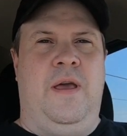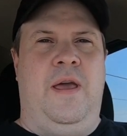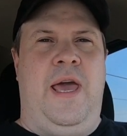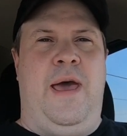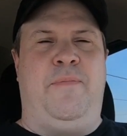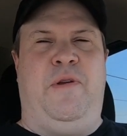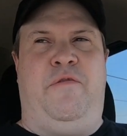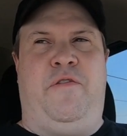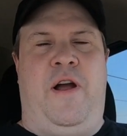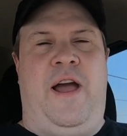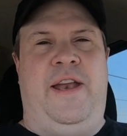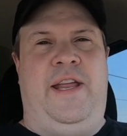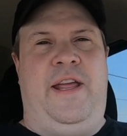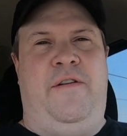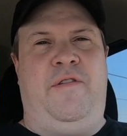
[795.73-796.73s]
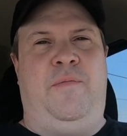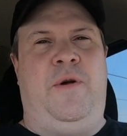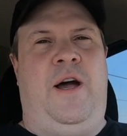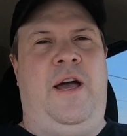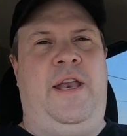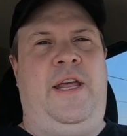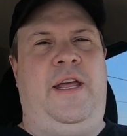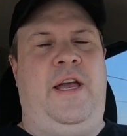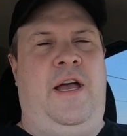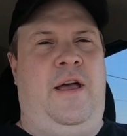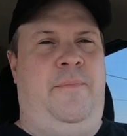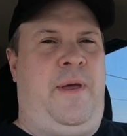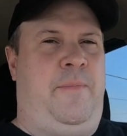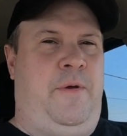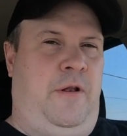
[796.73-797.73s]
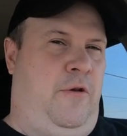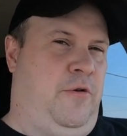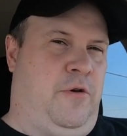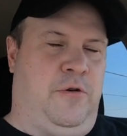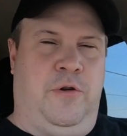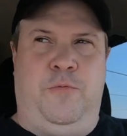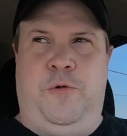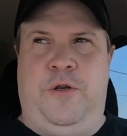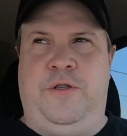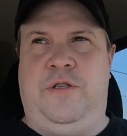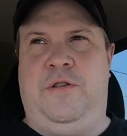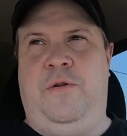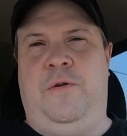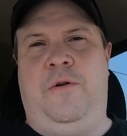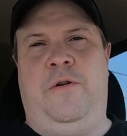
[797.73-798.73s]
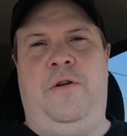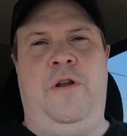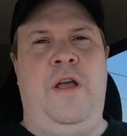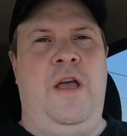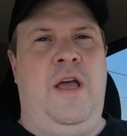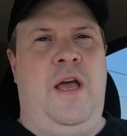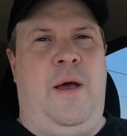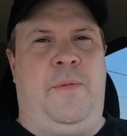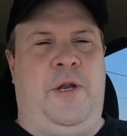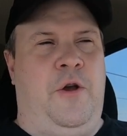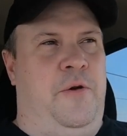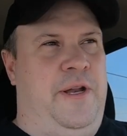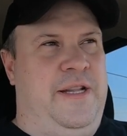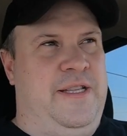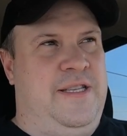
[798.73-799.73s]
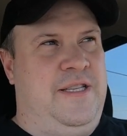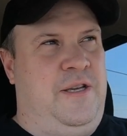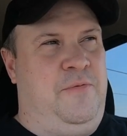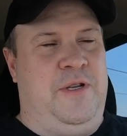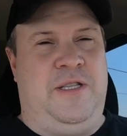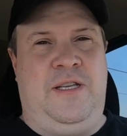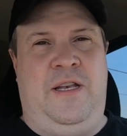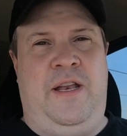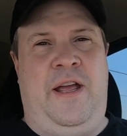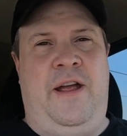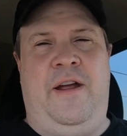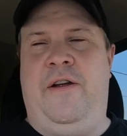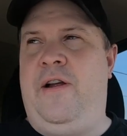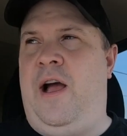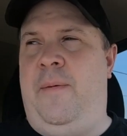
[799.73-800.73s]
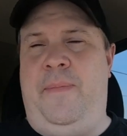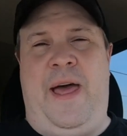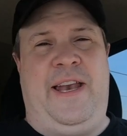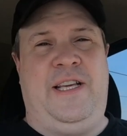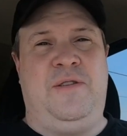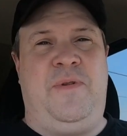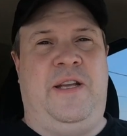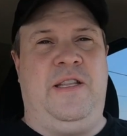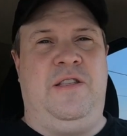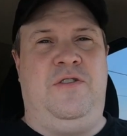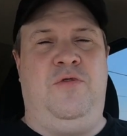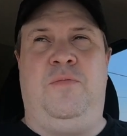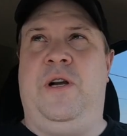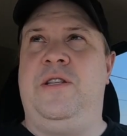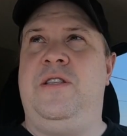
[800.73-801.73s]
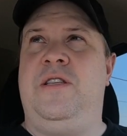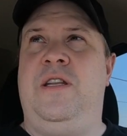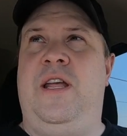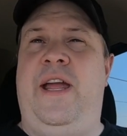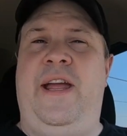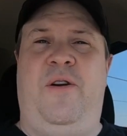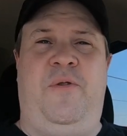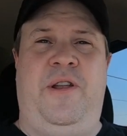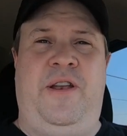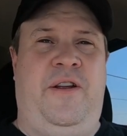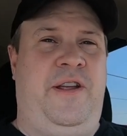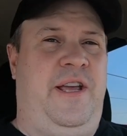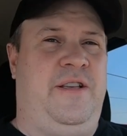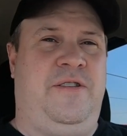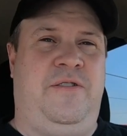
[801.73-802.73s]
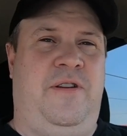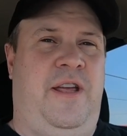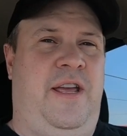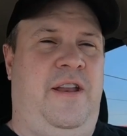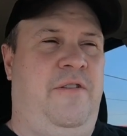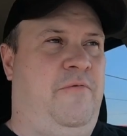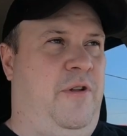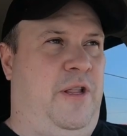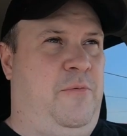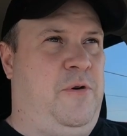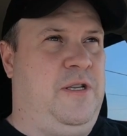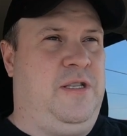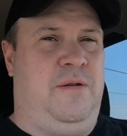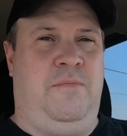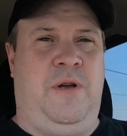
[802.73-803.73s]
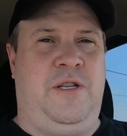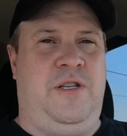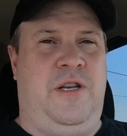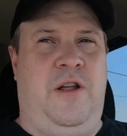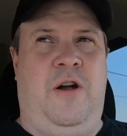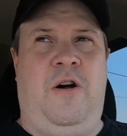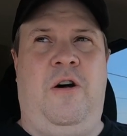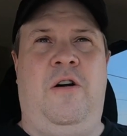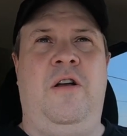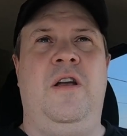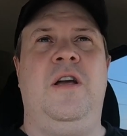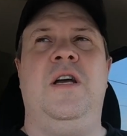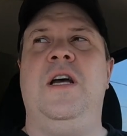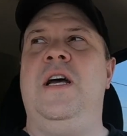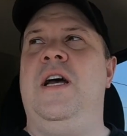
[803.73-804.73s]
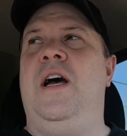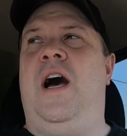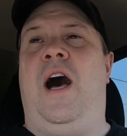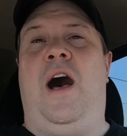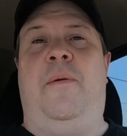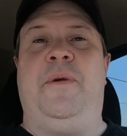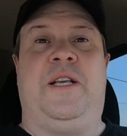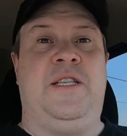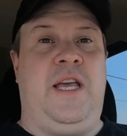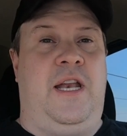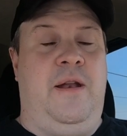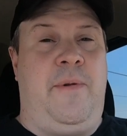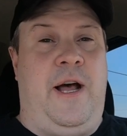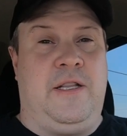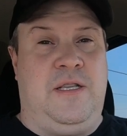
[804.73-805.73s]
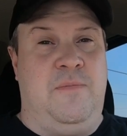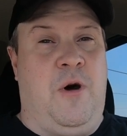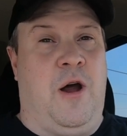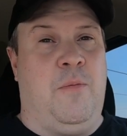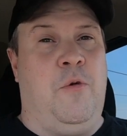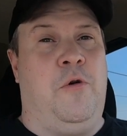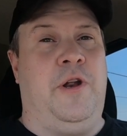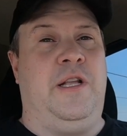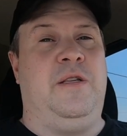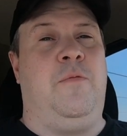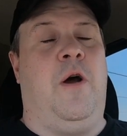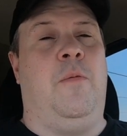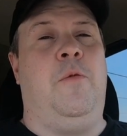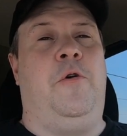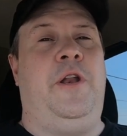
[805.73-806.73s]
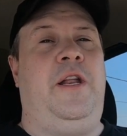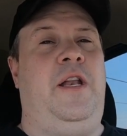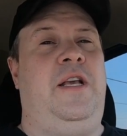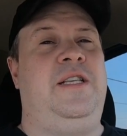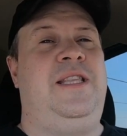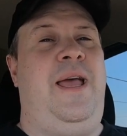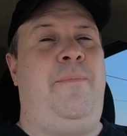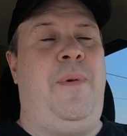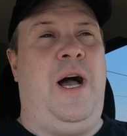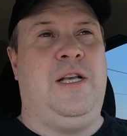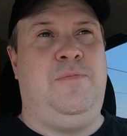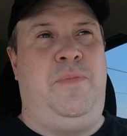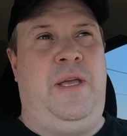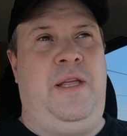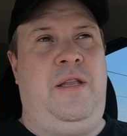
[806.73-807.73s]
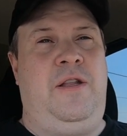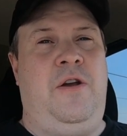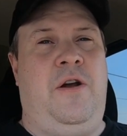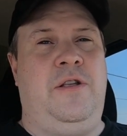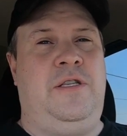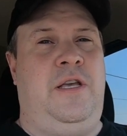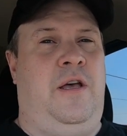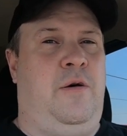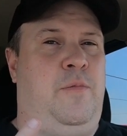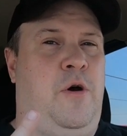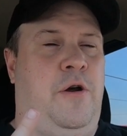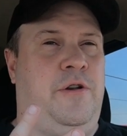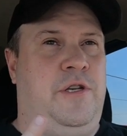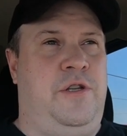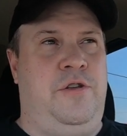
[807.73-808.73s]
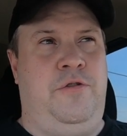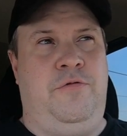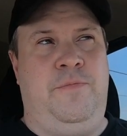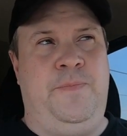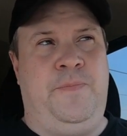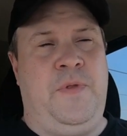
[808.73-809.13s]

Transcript: Happy Friday, everybody. I'm at my local Goodwill store. I'm going to go in and see what's in there. I'm not expecting too much today. I went in there yesterday. There really wasn't much at all. I'm excited about tomorrow morning. Tomorrow morning is that box bin yard sale part 2.